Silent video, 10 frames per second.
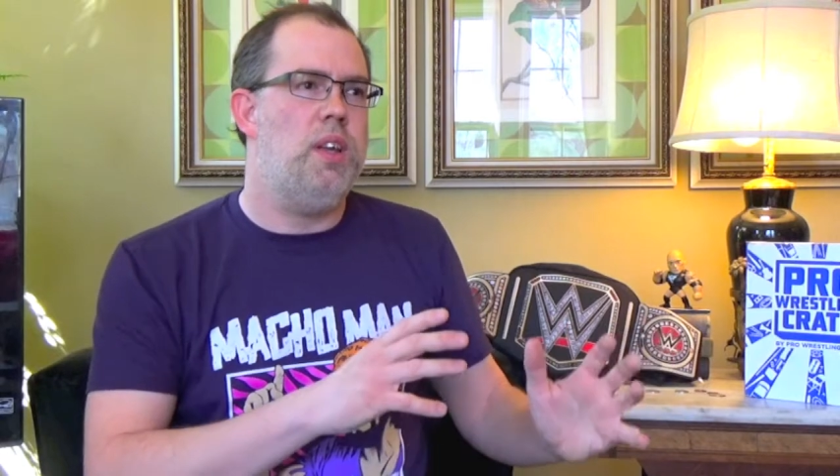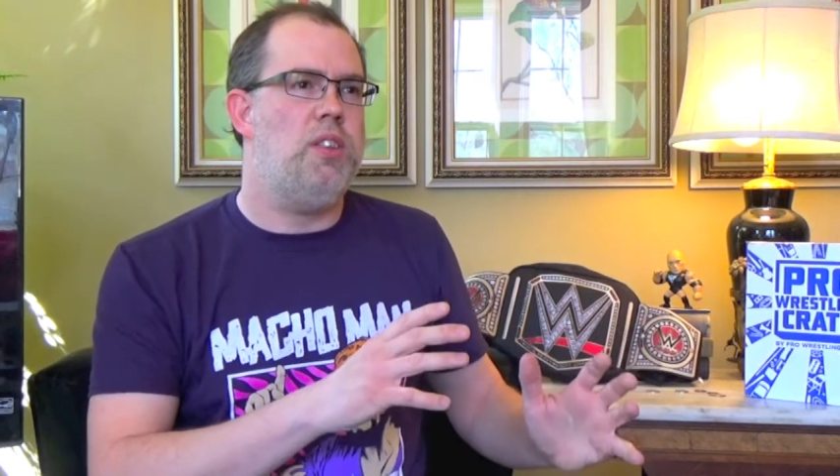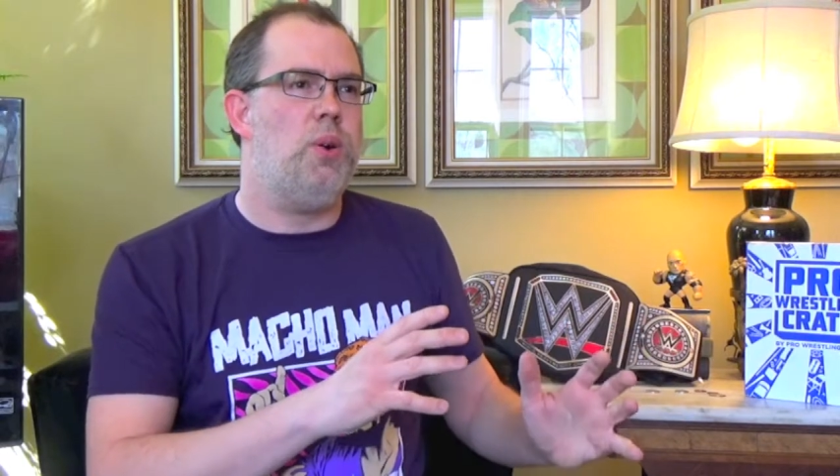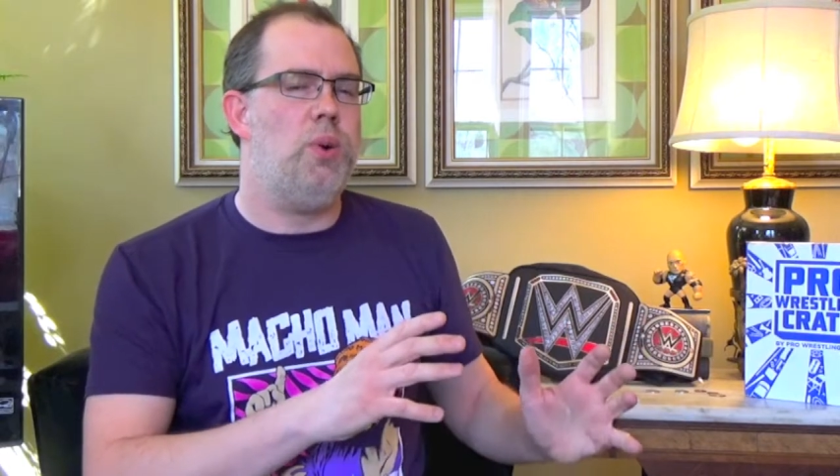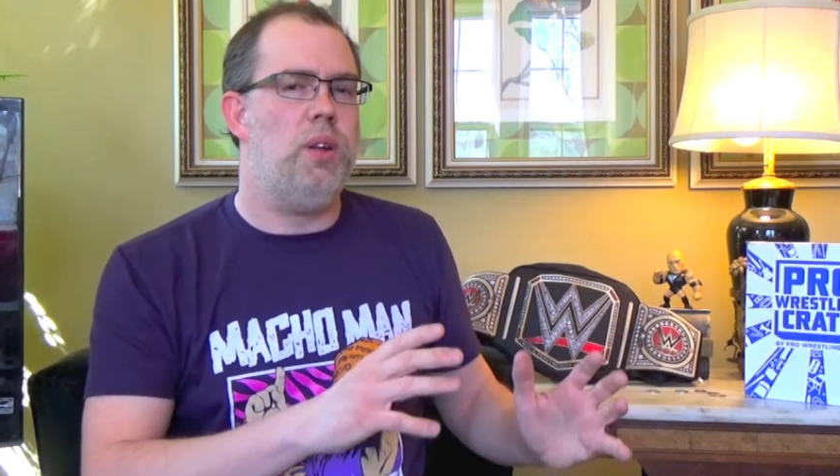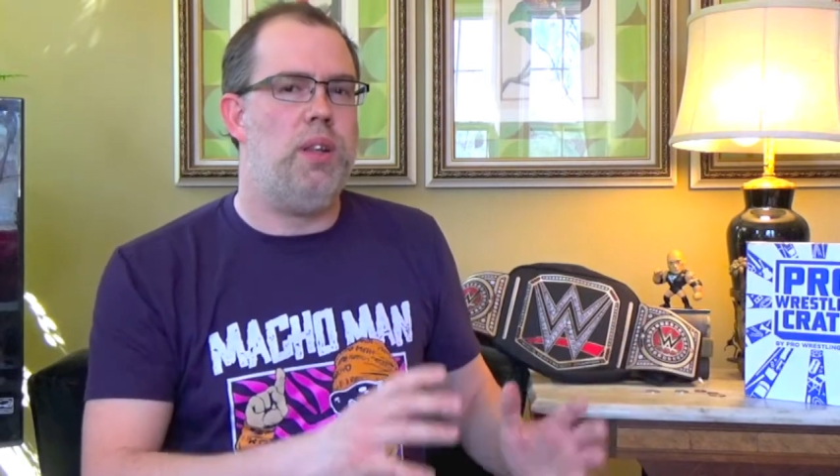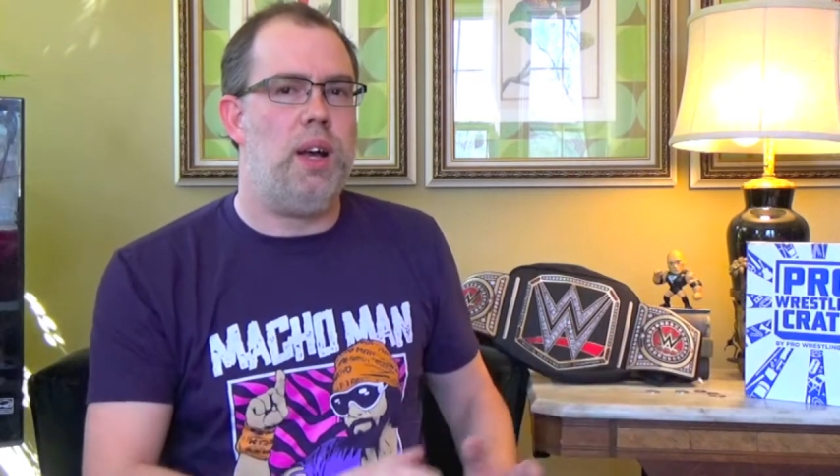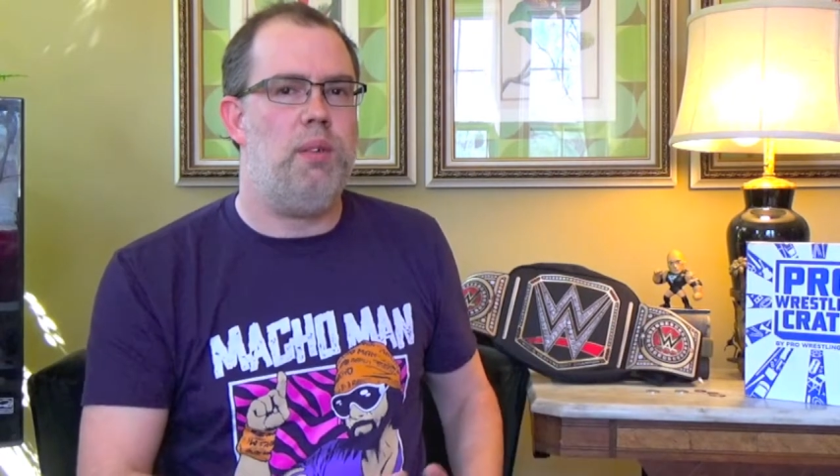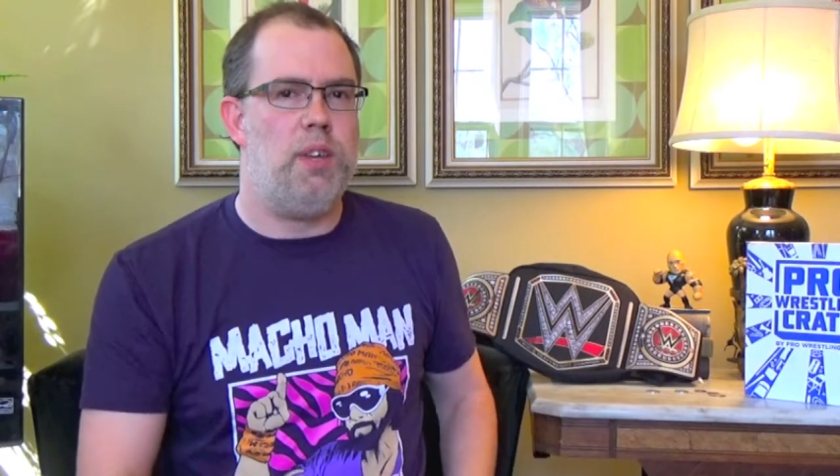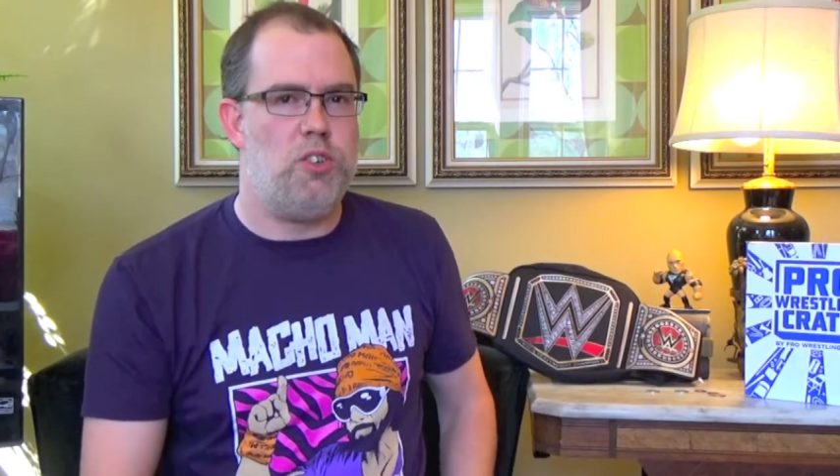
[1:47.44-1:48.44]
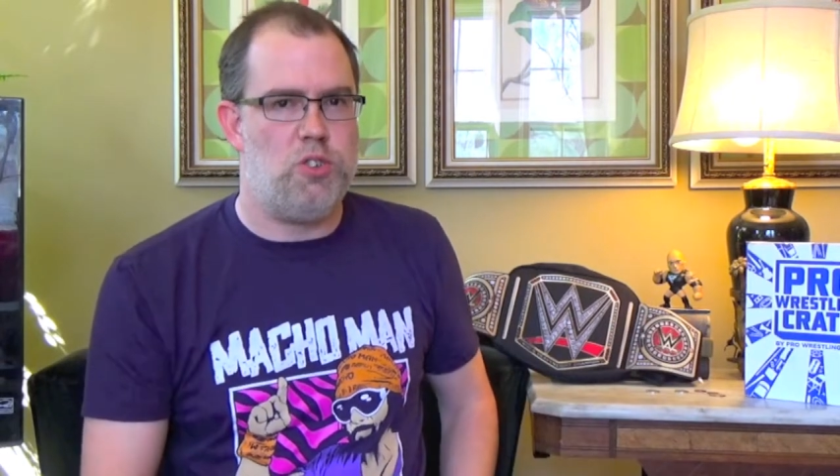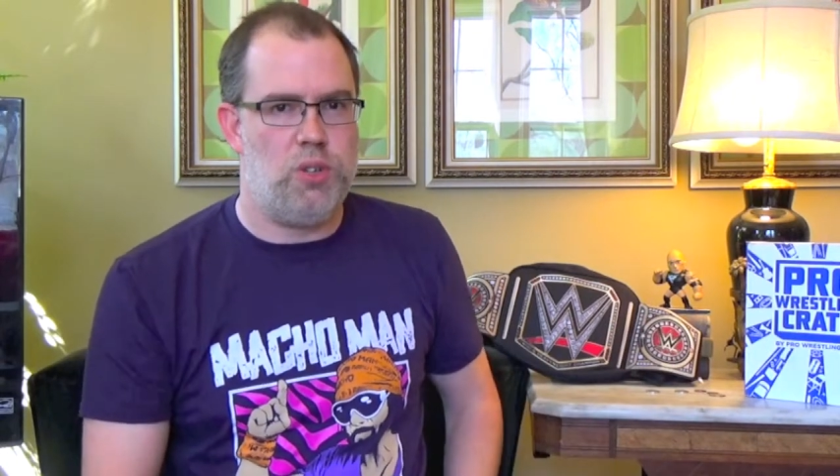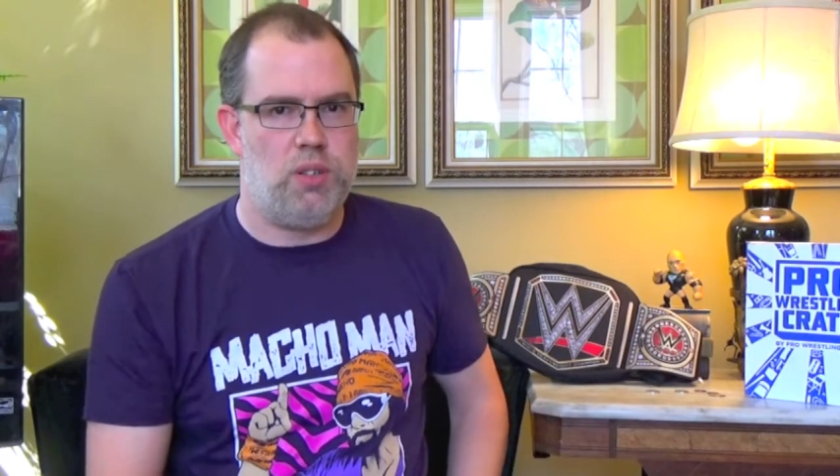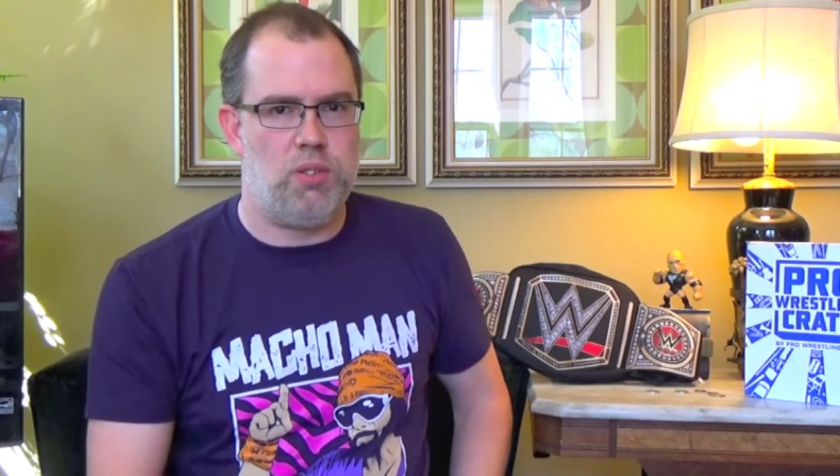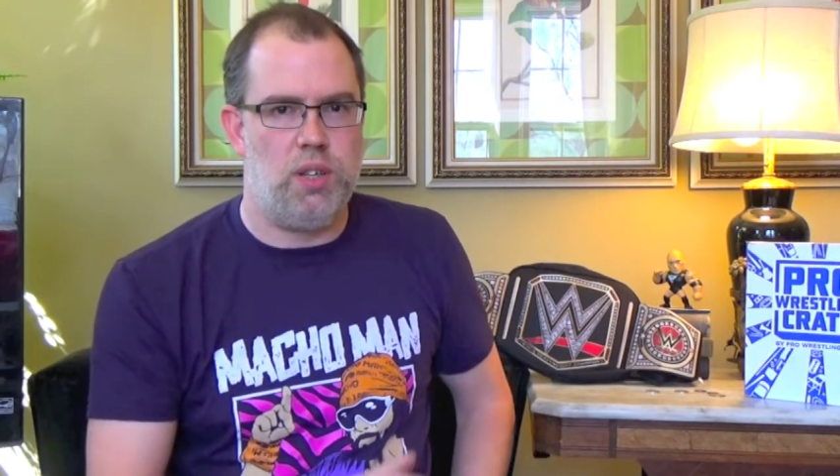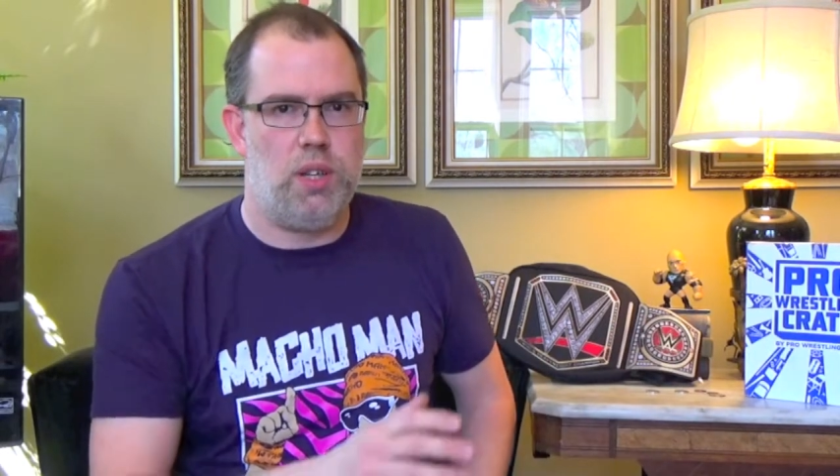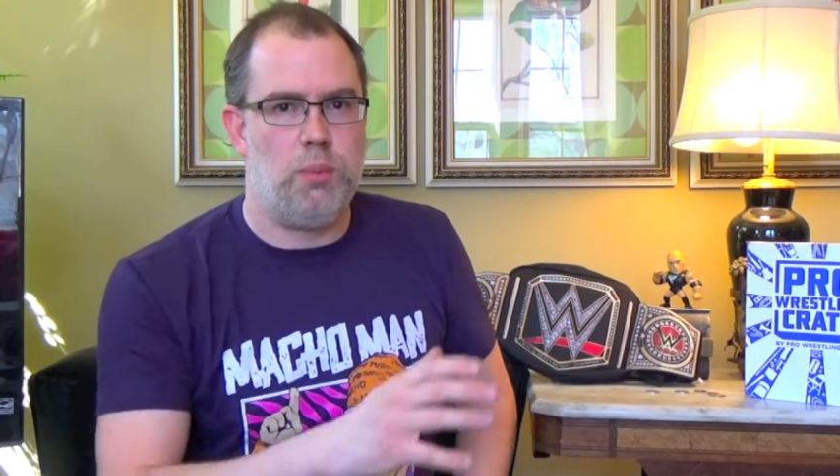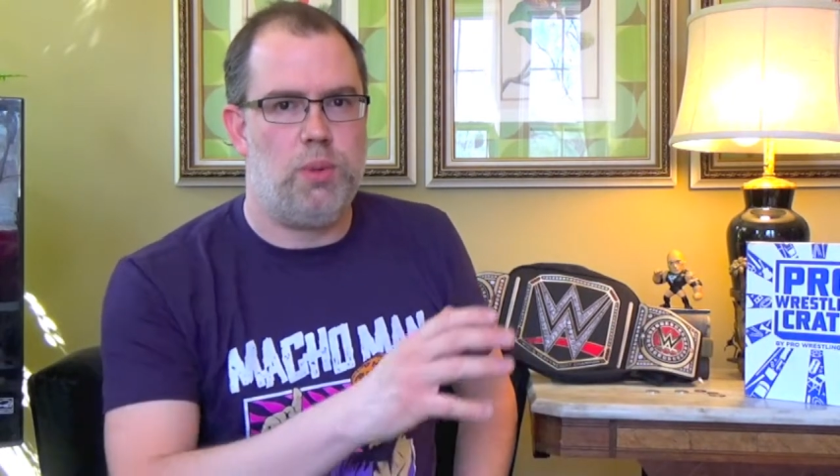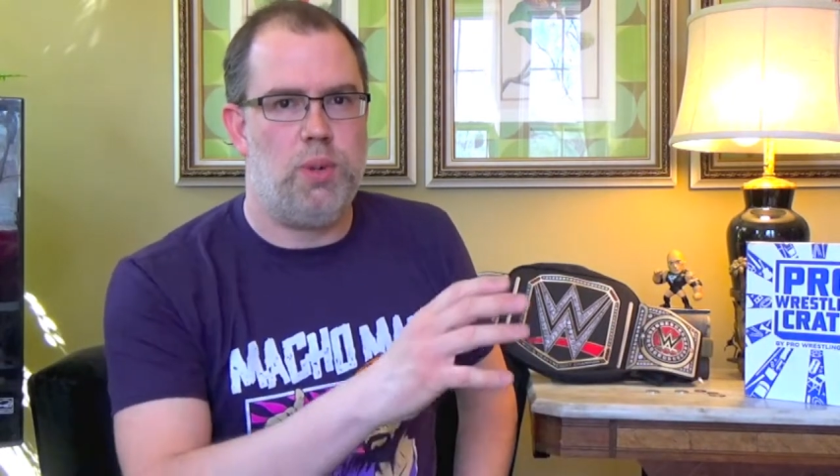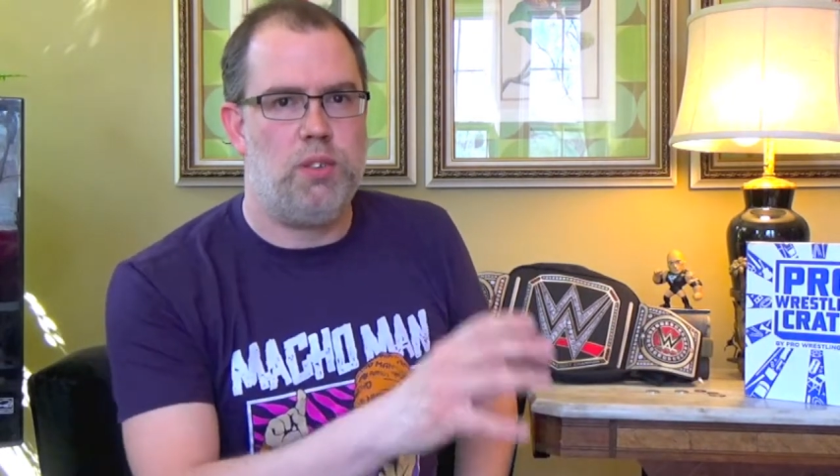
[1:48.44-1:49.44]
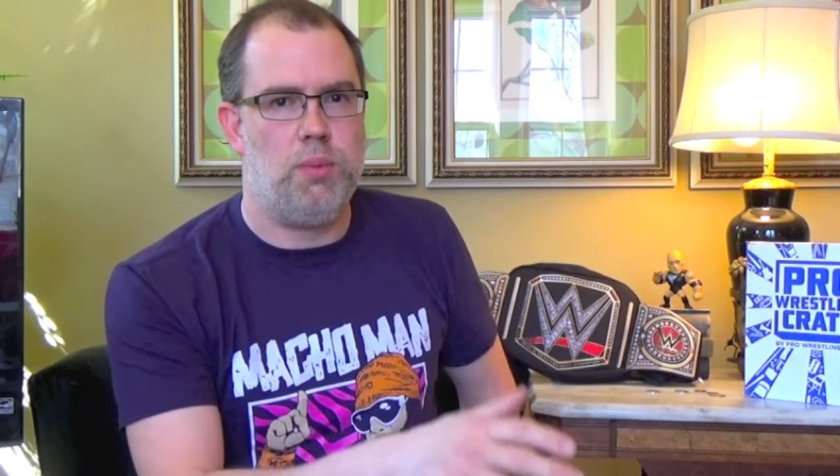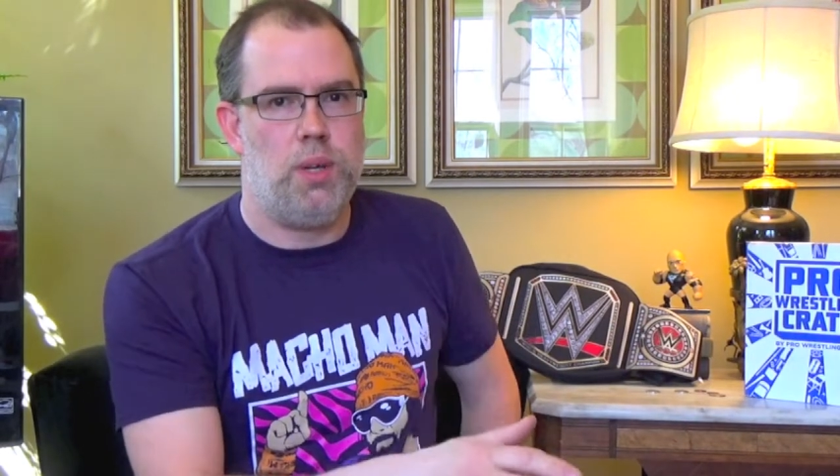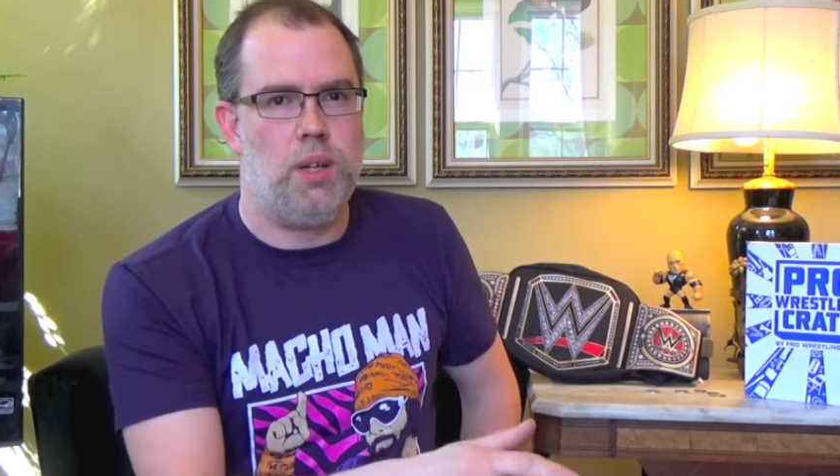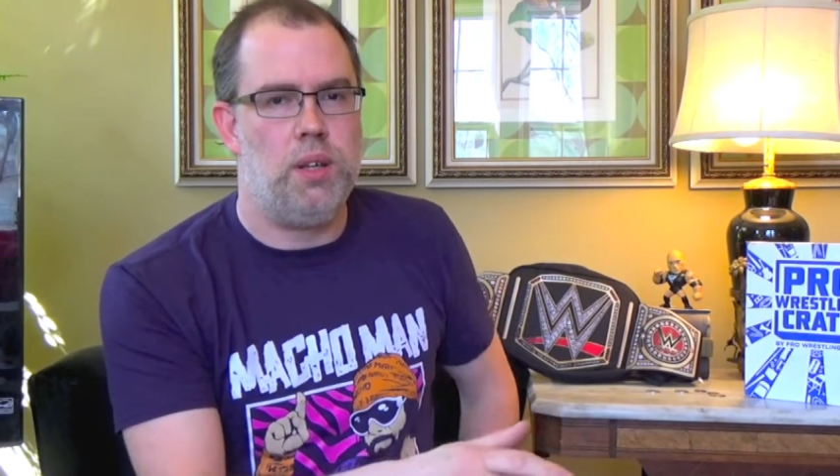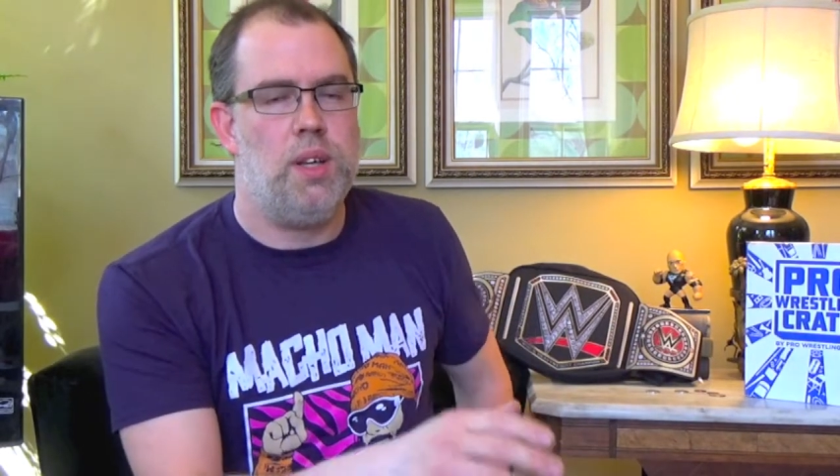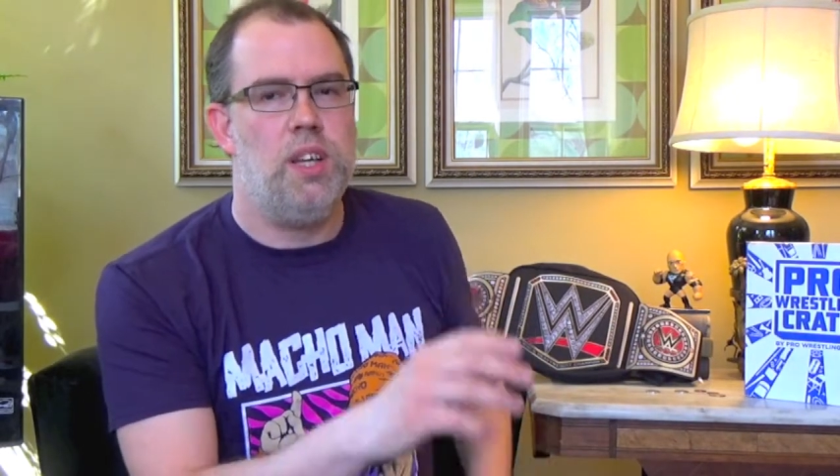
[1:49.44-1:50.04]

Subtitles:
there were a lot of injuries leading up to WrestleMania.